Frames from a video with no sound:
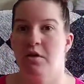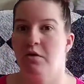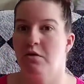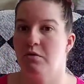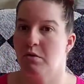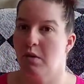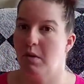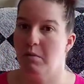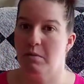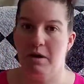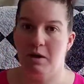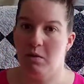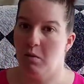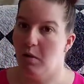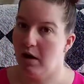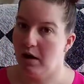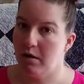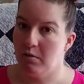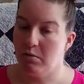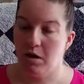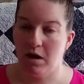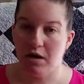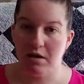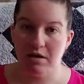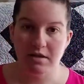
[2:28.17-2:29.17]
Throw big water
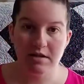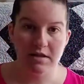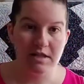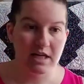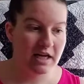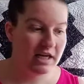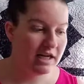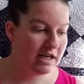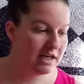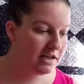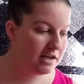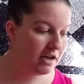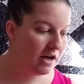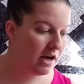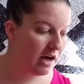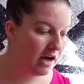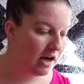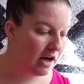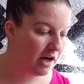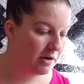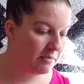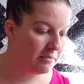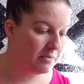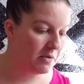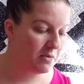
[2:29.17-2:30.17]
bottles in,
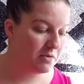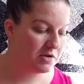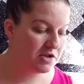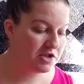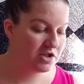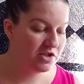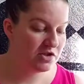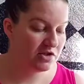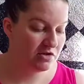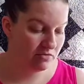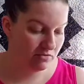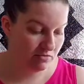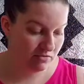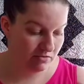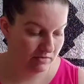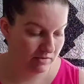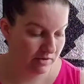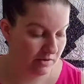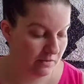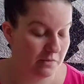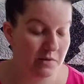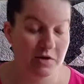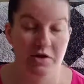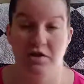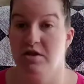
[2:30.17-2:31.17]
which
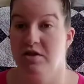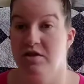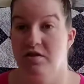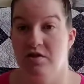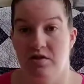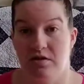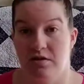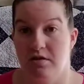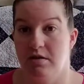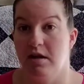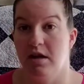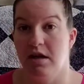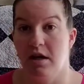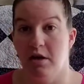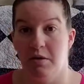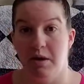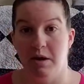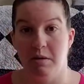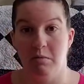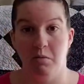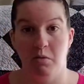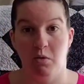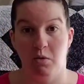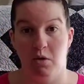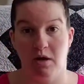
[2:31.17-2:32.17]
is you know,
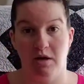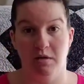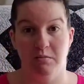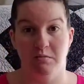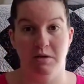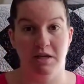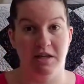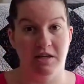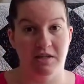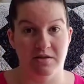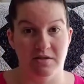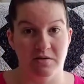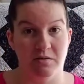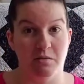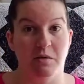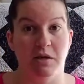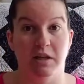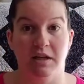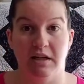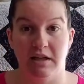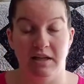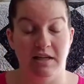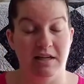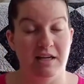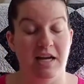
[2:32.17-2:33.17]
important because
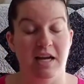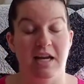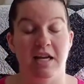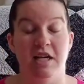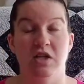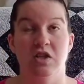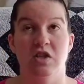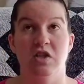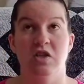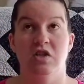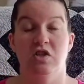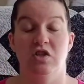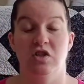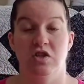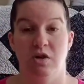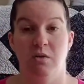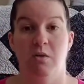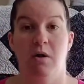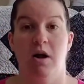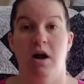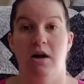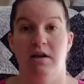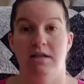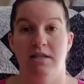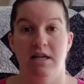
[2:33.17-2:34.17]
it is so
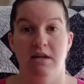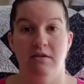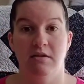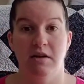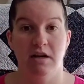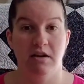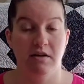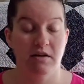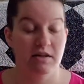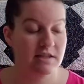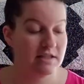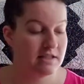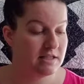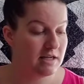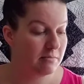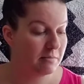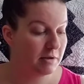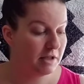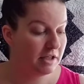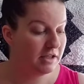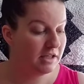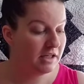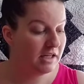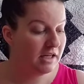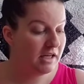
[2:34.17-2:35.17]
hot down here in the
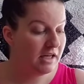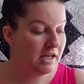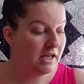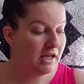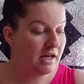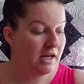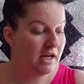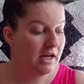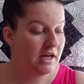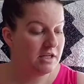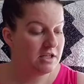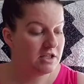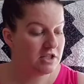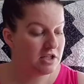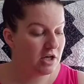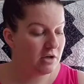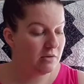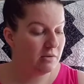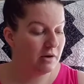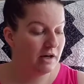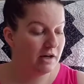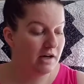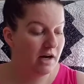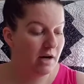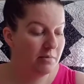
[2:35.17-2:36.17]
summer. So
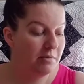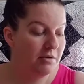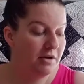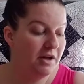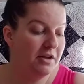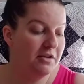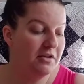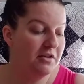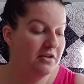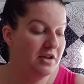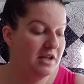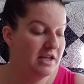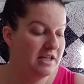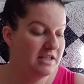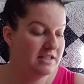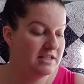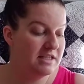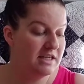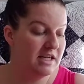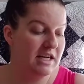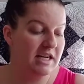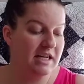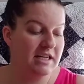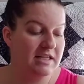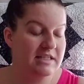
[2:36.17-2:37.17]
a couple other things
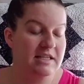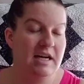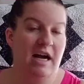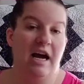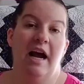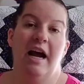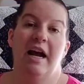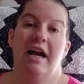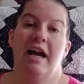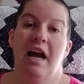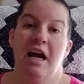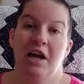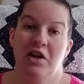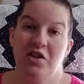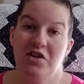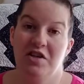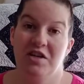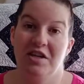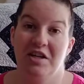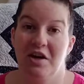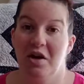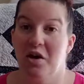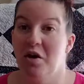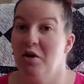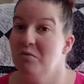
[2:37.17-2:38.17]
is I
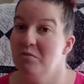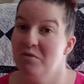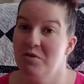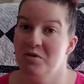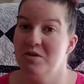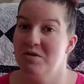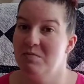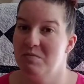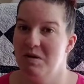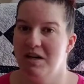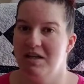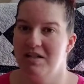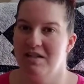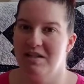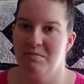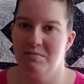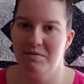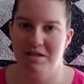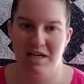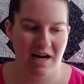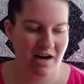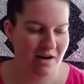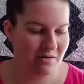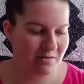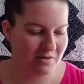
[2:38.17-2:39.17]
actually almost picked up
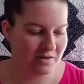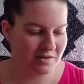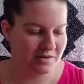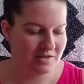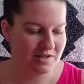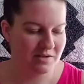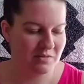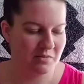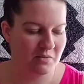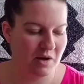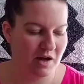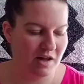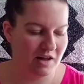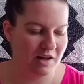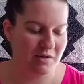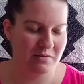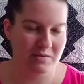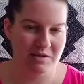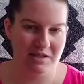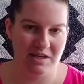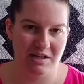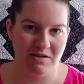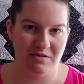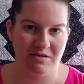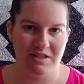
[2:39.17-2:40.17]
towels while I
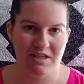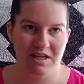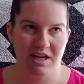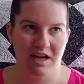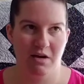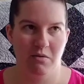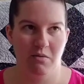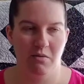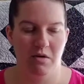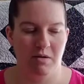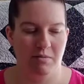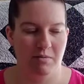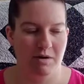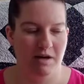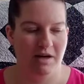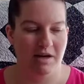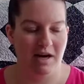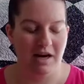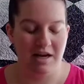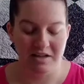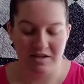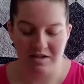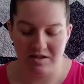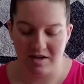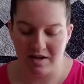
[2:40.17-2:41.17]
was out today at Walmart.
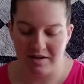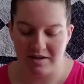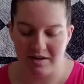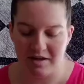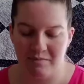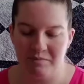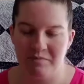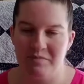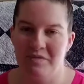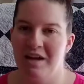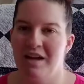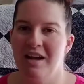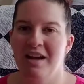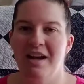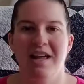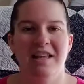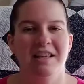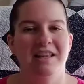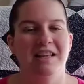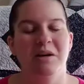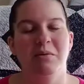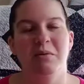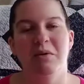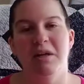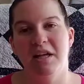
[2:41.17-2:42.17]
I saw them
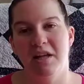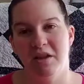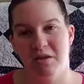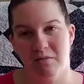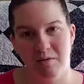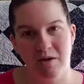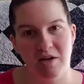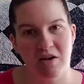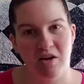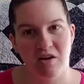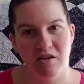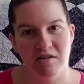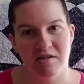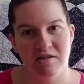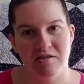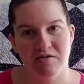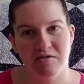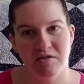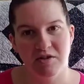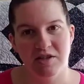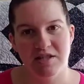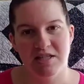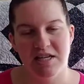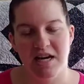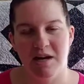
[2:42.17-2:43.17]
and they were $3
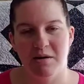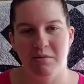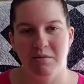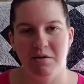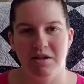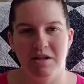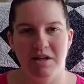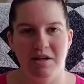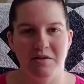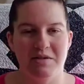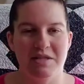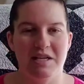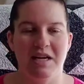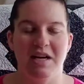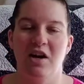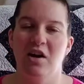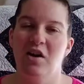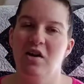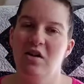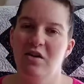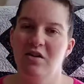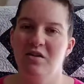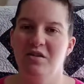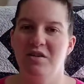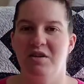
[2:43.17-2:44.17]
for a towel, and I was like,
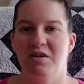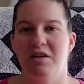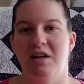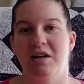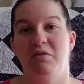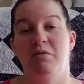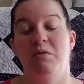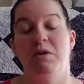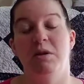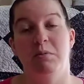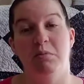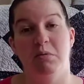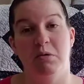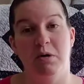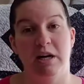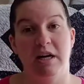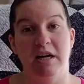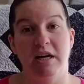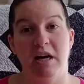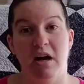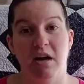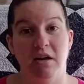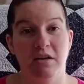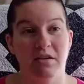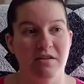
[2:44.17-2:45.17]
oh, they're really
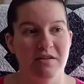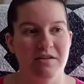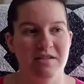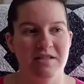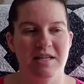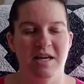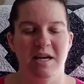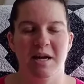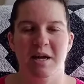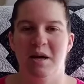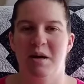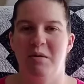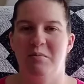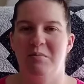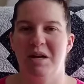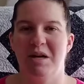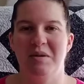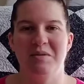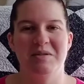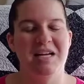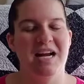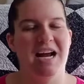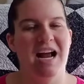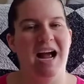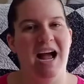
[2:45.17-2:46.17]
bright colors. But I
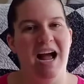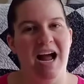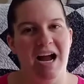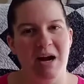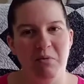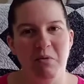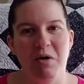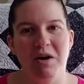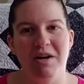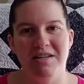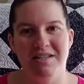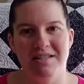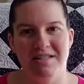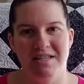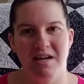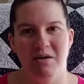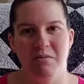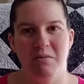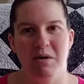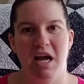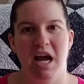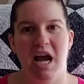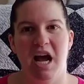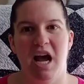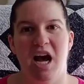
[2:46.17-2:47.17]
was like, I want to say
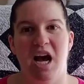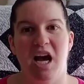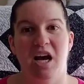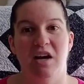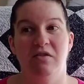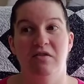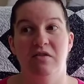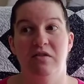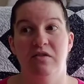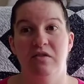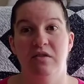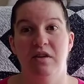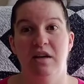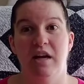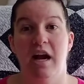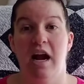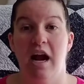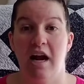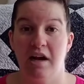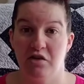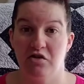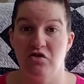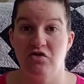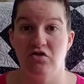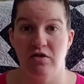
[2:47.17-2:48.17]
we have
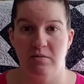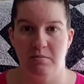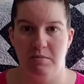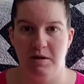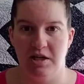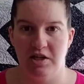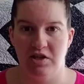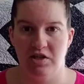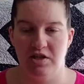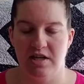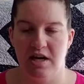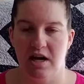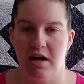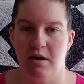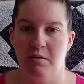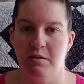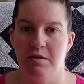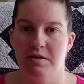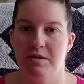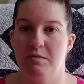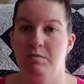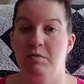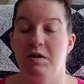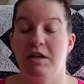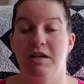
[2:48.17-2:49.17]
extra beach
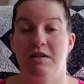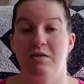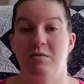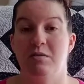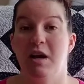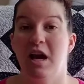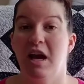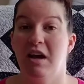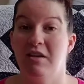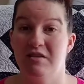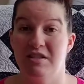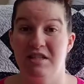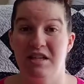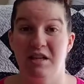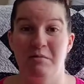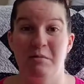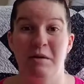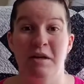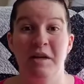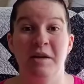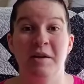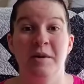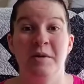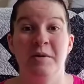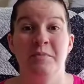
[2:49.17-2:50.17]
towels because we
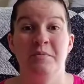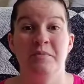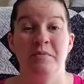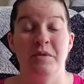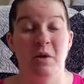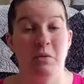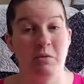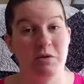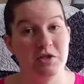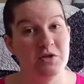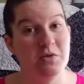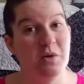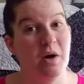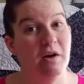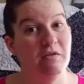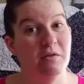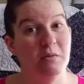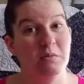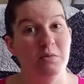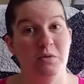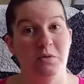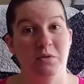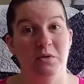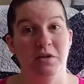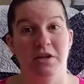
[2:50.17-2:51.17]
do have a
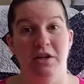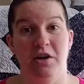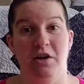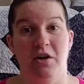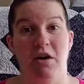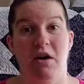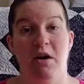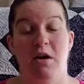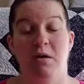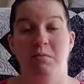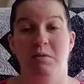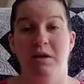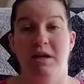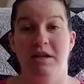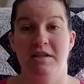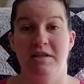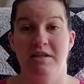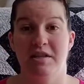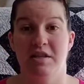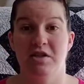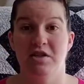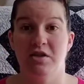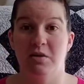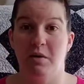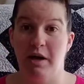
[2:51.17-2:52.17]
pool in our
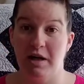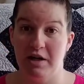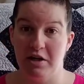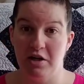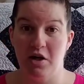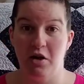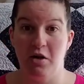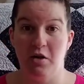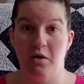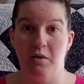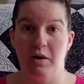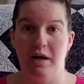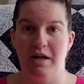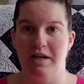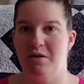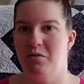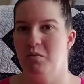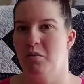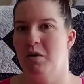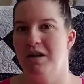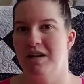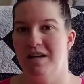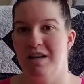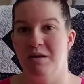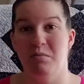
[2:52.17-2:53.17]
complex, so I know I
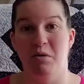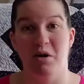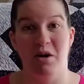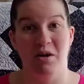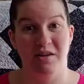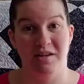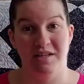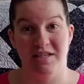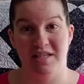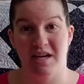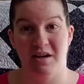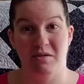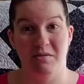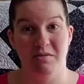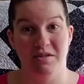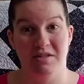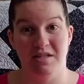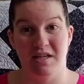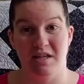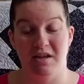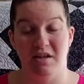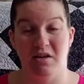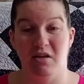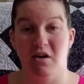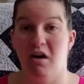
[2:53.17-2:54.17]
didn't want to keep all the towels
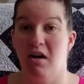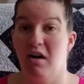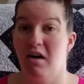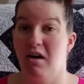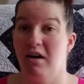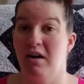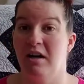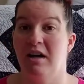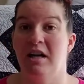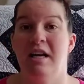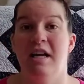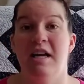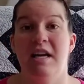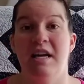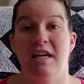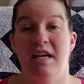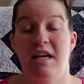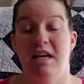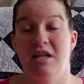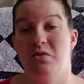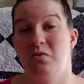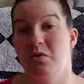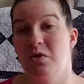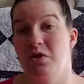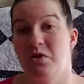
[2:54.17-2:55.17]
in the car. In
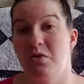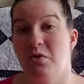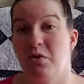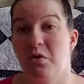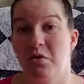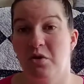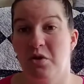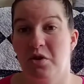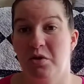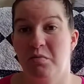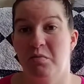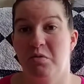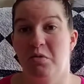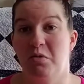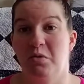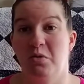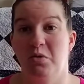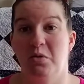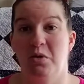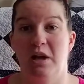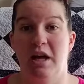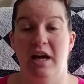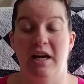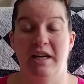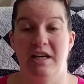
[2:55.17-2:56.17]
case we do go to the
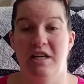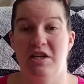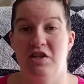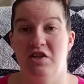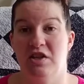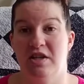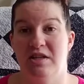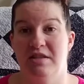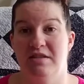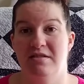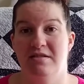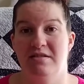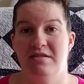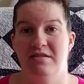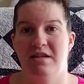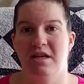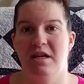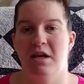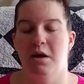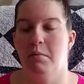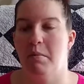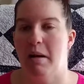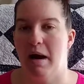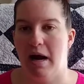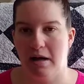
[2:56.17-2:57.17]
pool, I can just, you
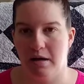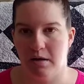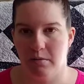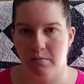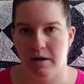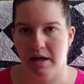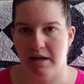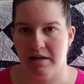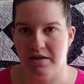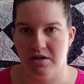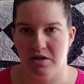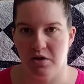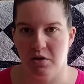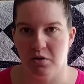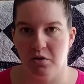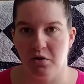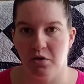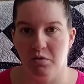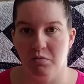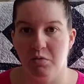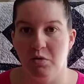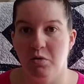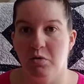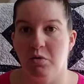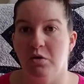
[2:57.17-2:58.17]
know, pack a bag to go to
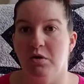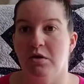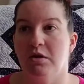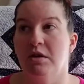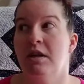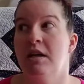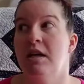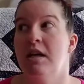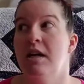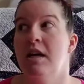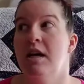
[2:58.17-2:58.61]
the pool.